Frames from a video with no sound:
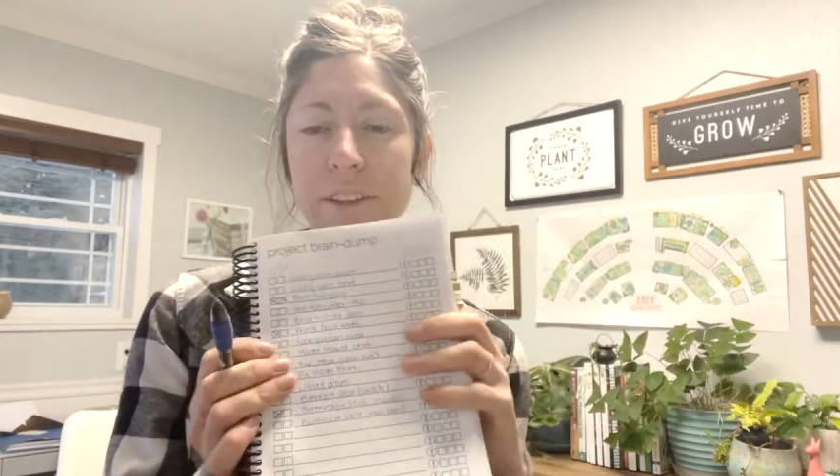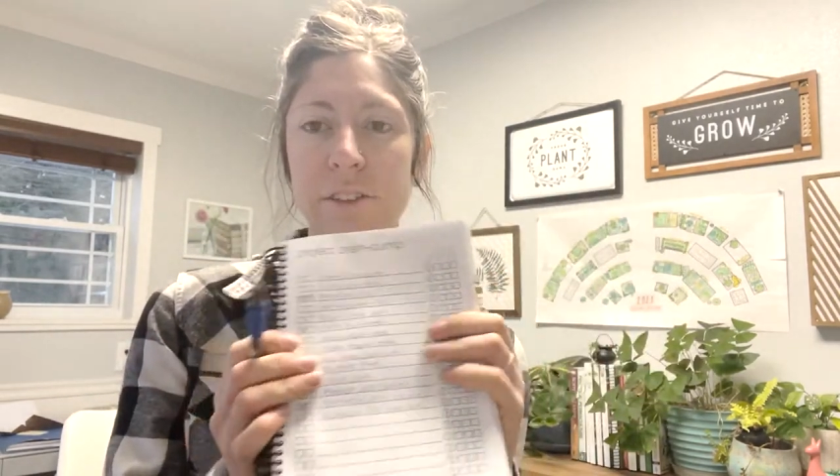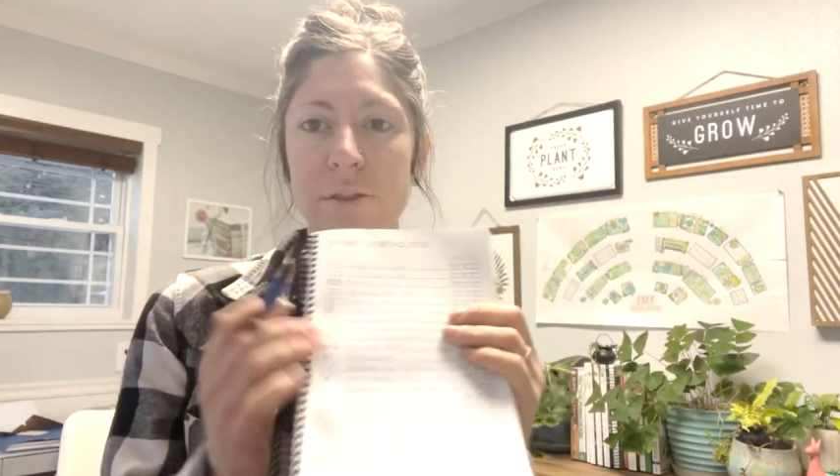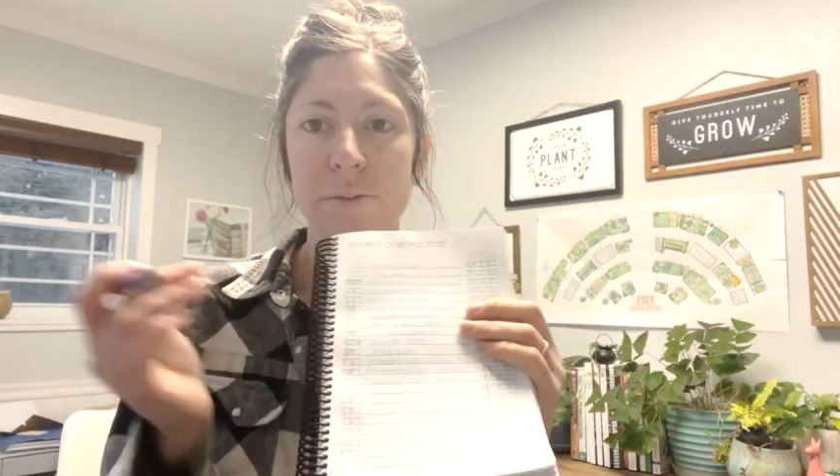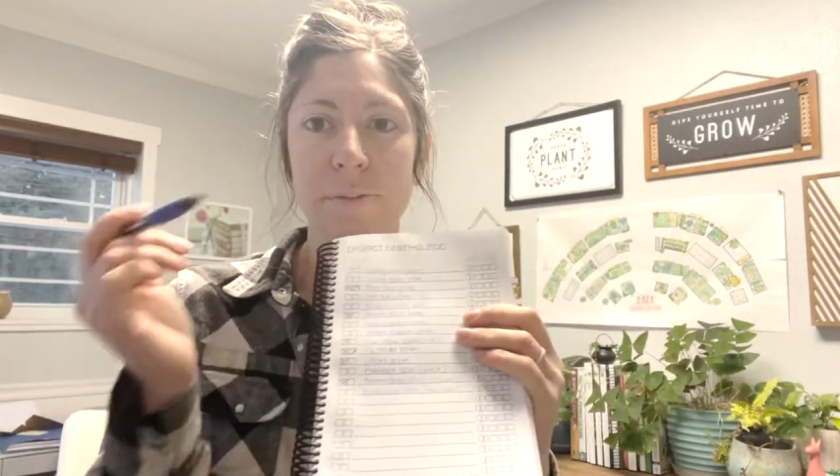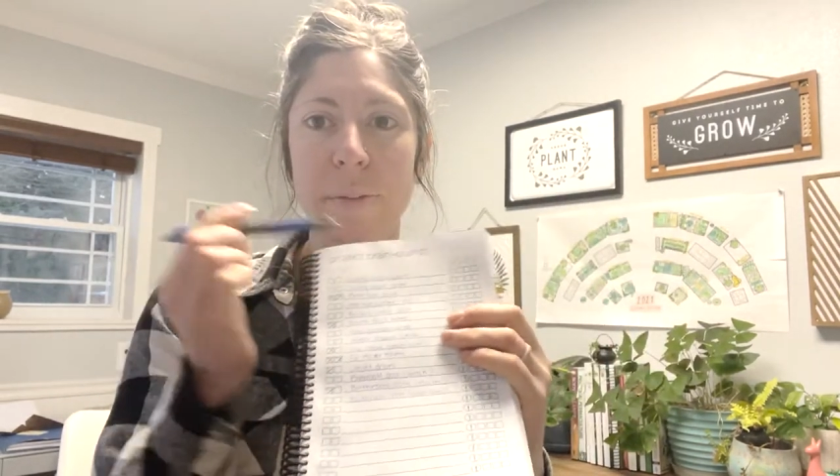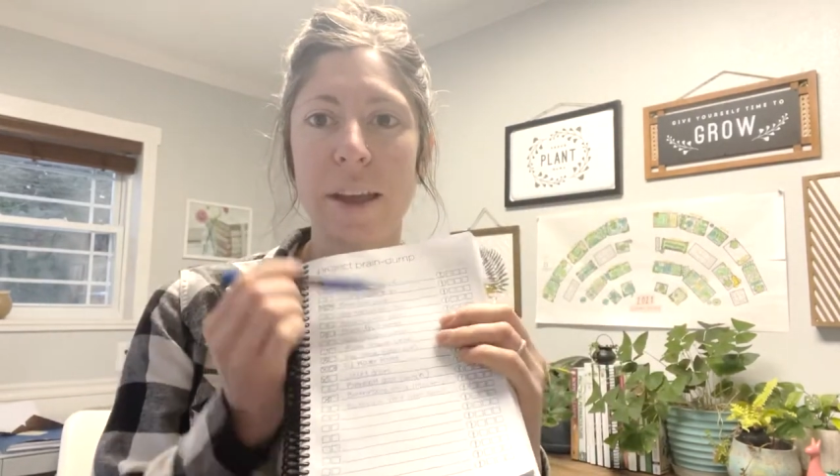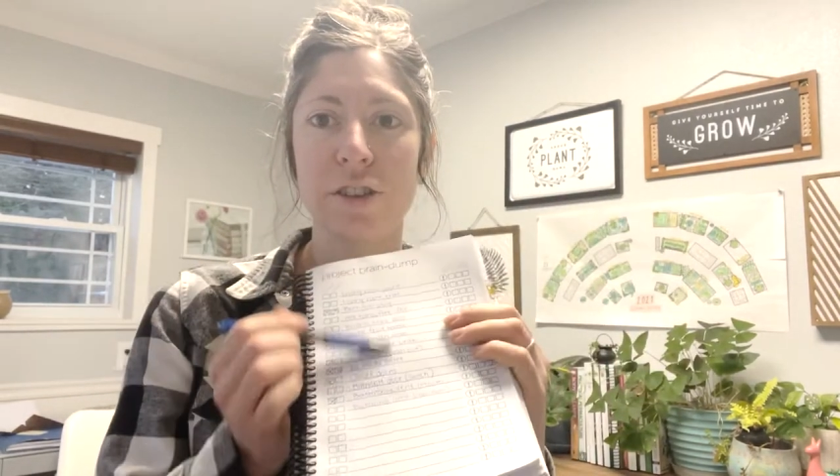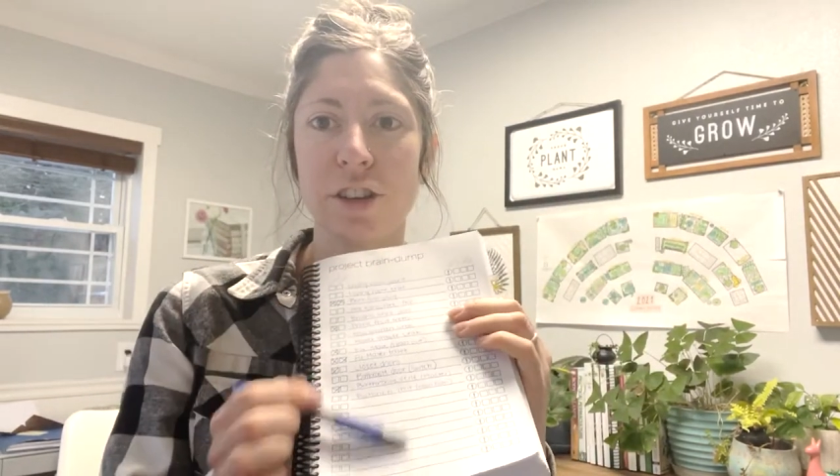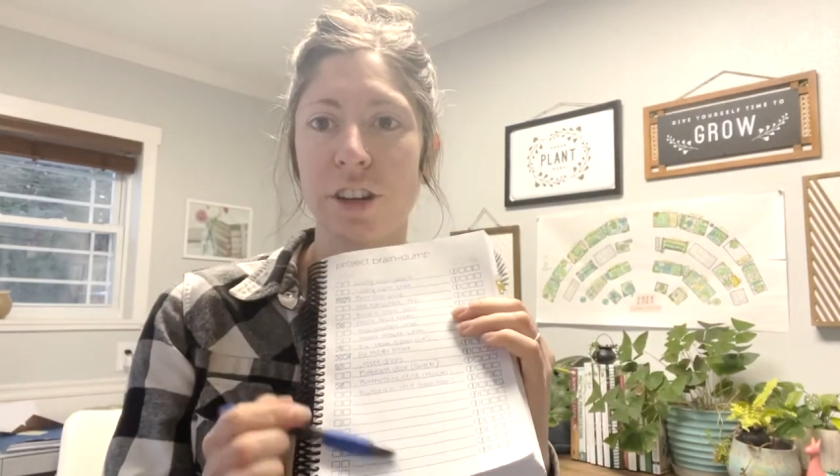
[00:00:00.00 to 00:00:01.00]
and
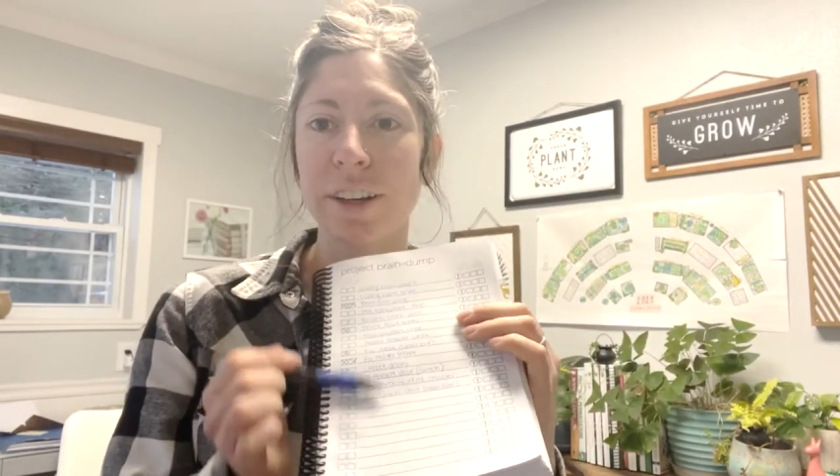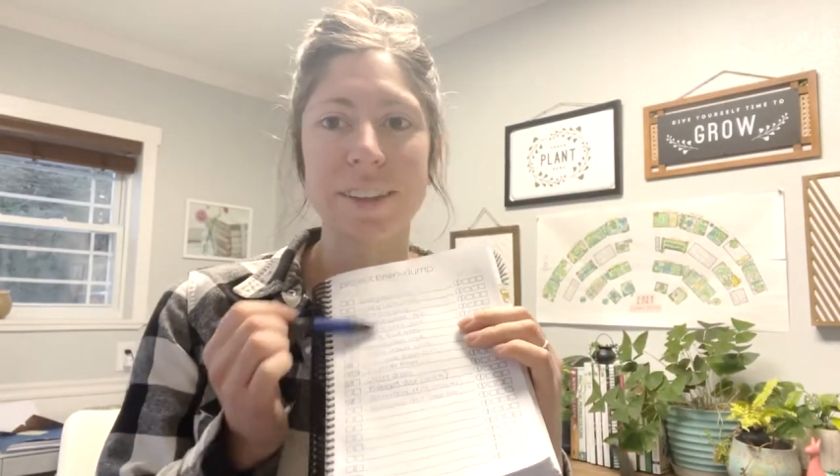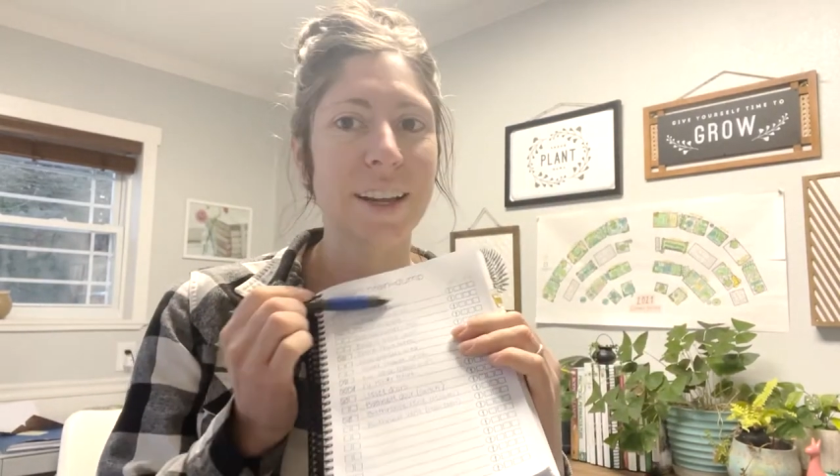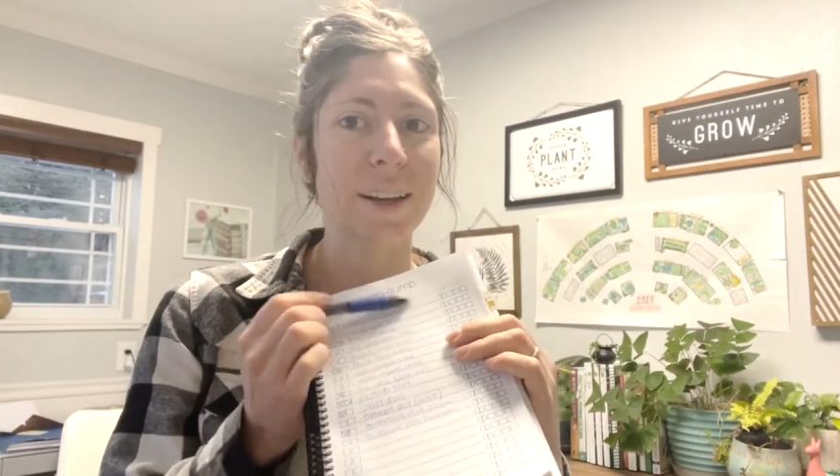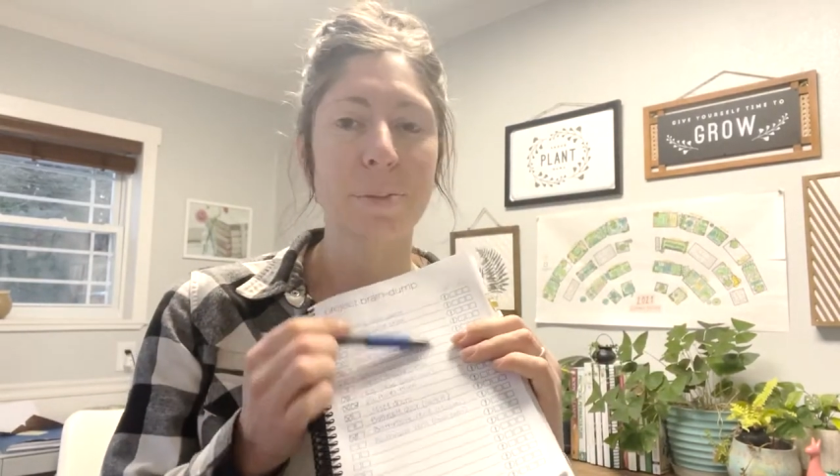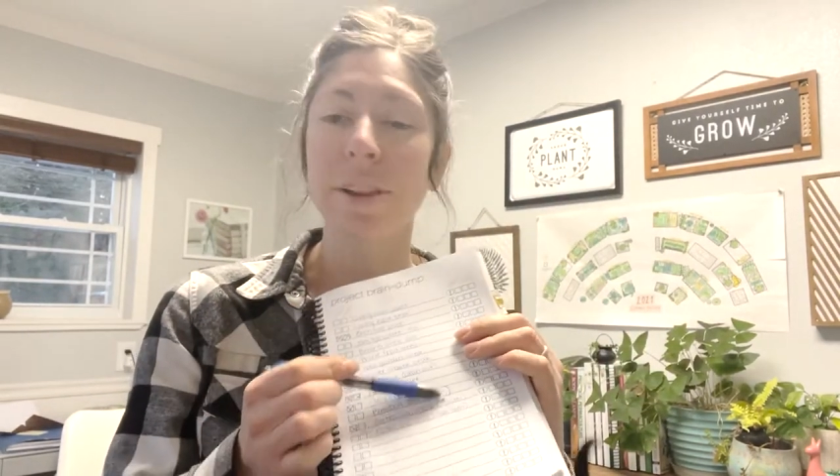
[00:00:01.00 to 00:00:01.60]
make sure it's in a